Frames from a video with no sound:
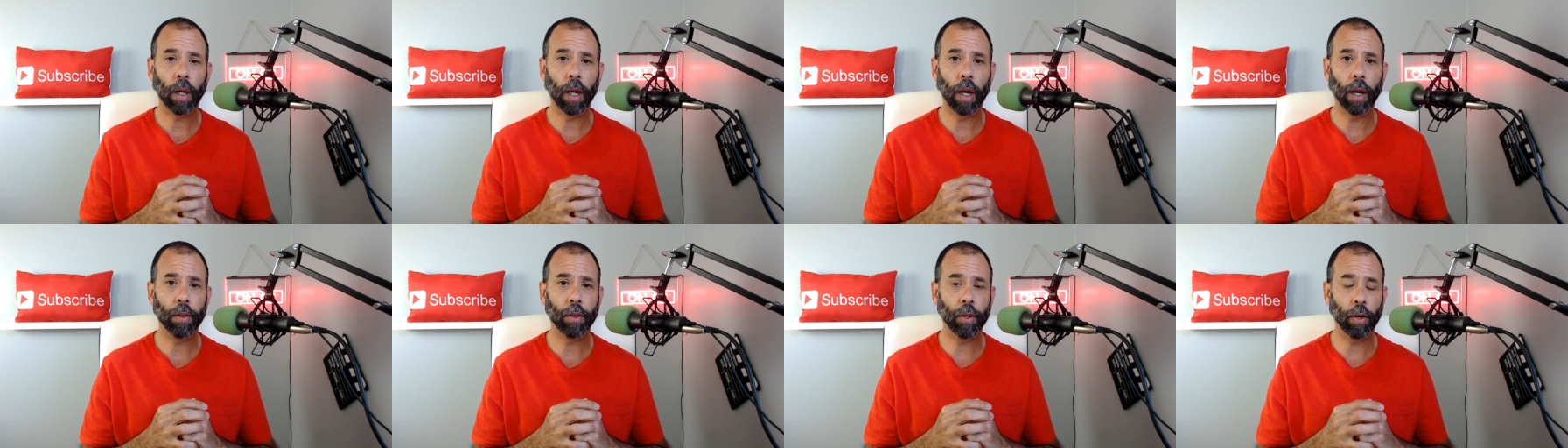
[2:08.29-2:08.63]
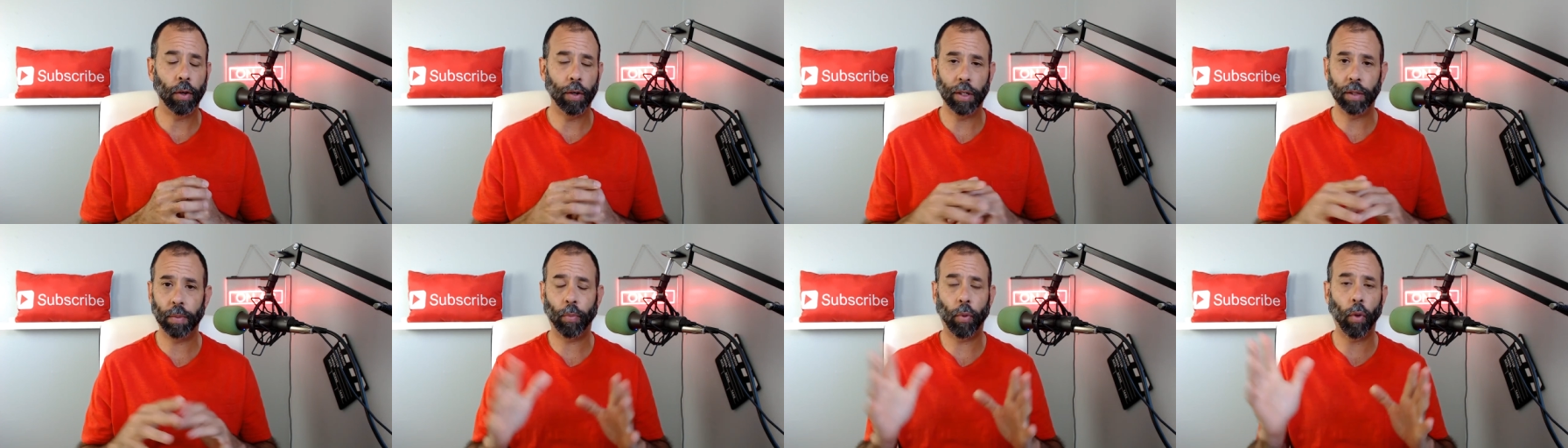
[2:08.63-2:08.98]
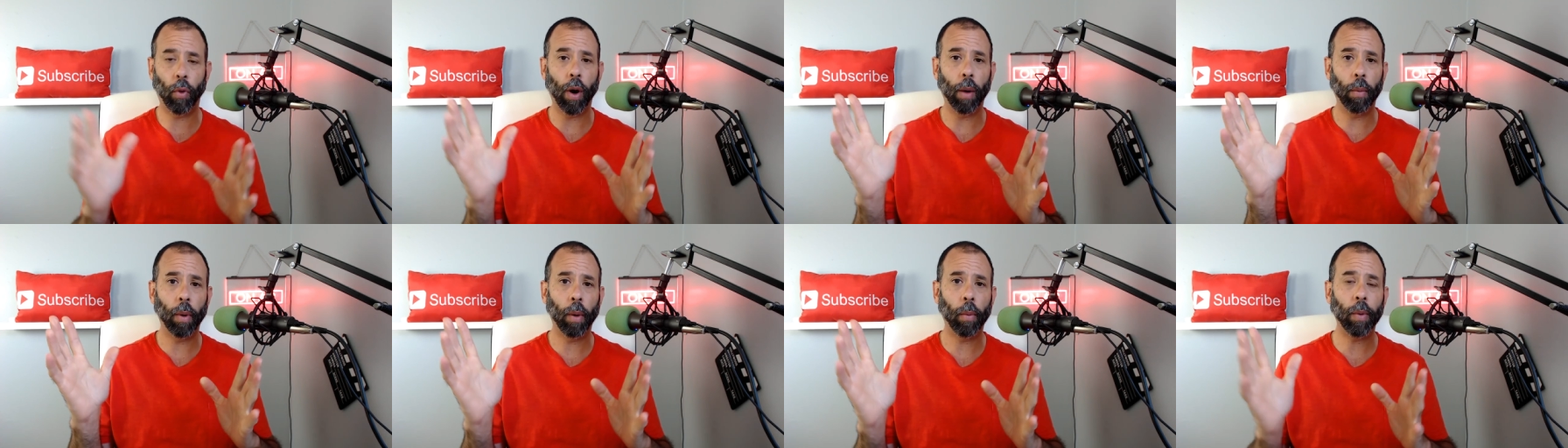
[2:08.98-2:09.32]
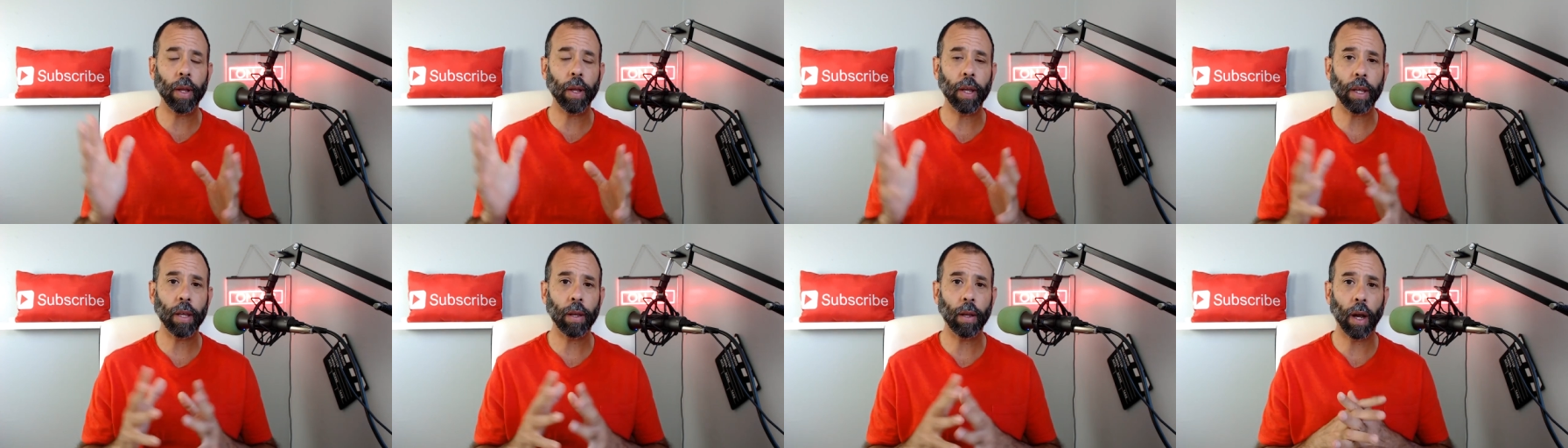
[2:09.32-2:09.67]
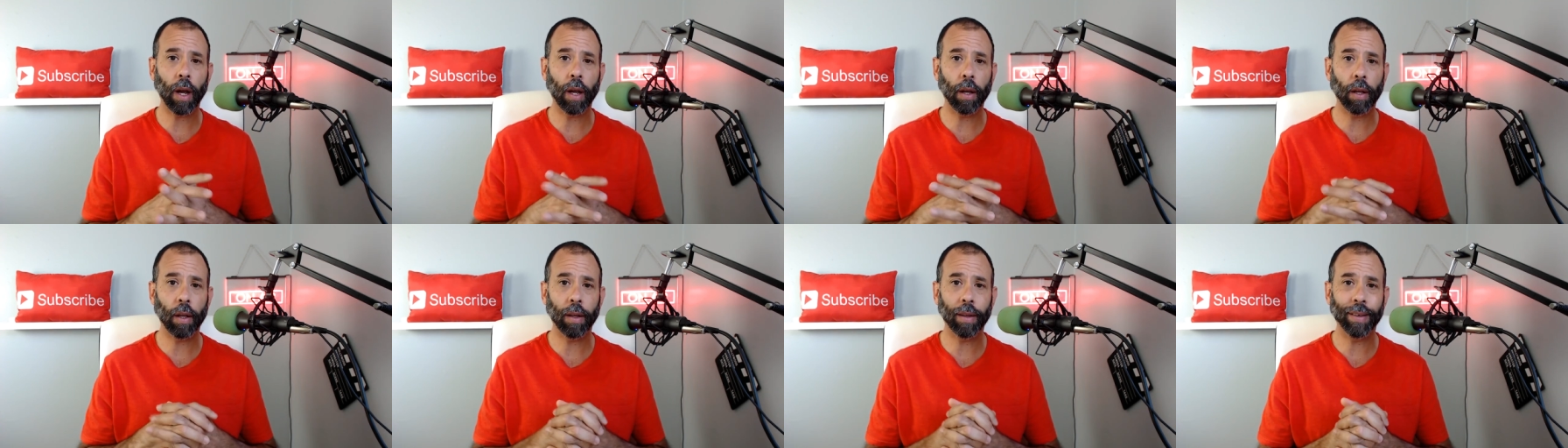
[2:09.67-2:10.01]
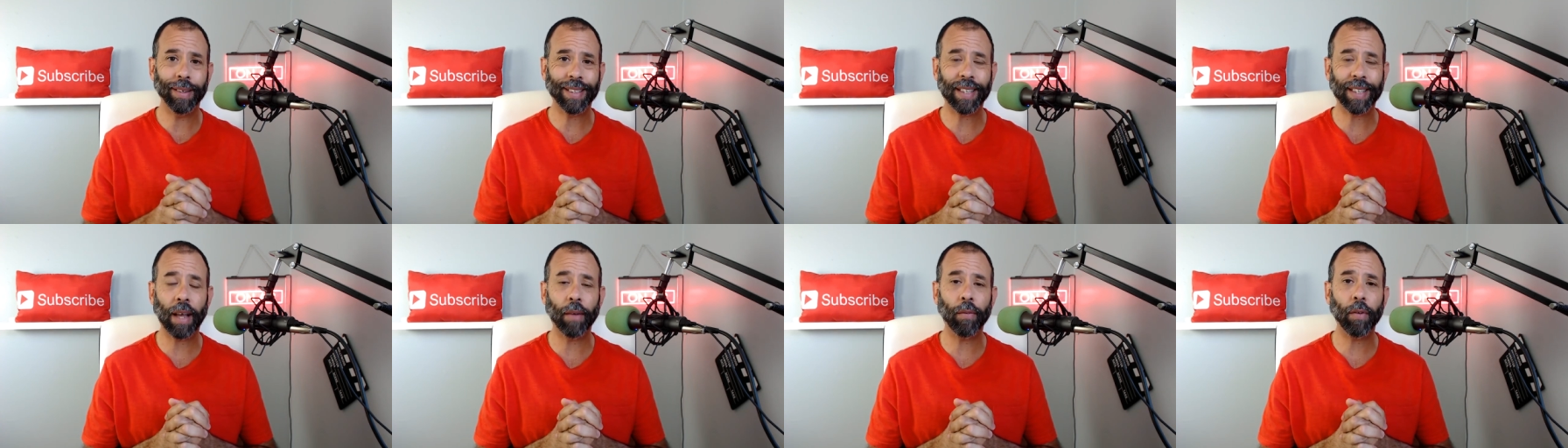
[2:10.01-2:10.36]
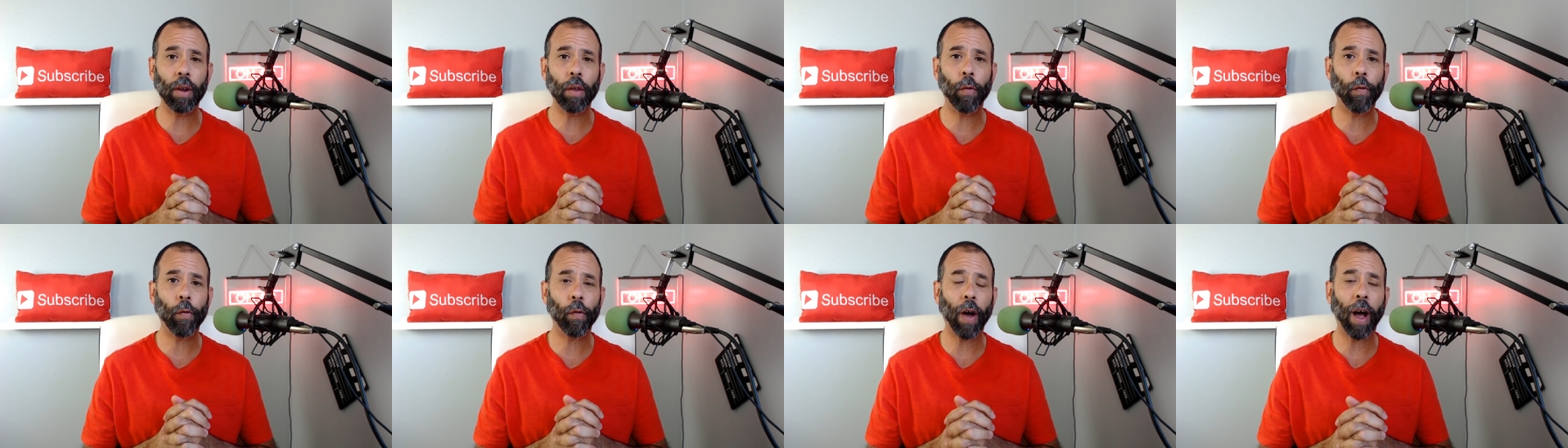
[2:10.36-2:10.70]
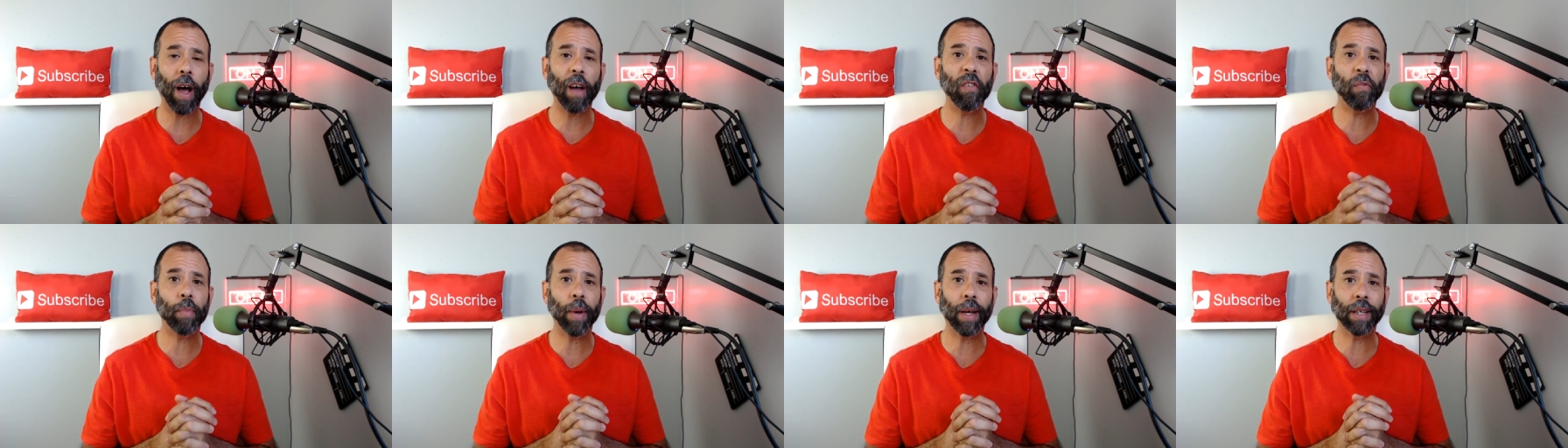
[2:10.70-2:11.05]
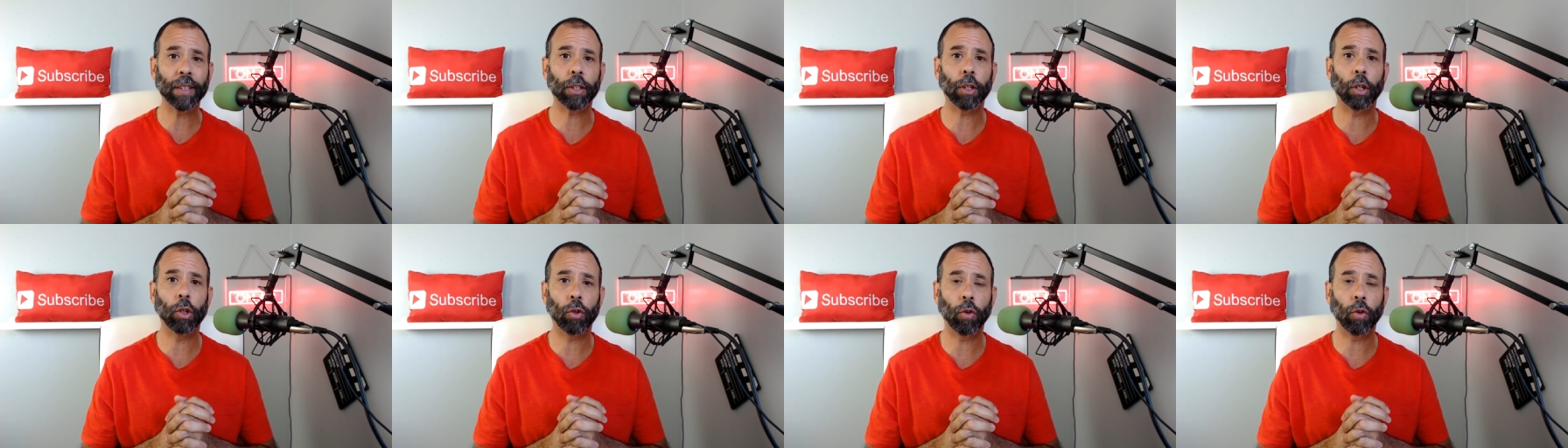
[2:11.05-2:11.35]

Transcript: uh, there's probably 75 pest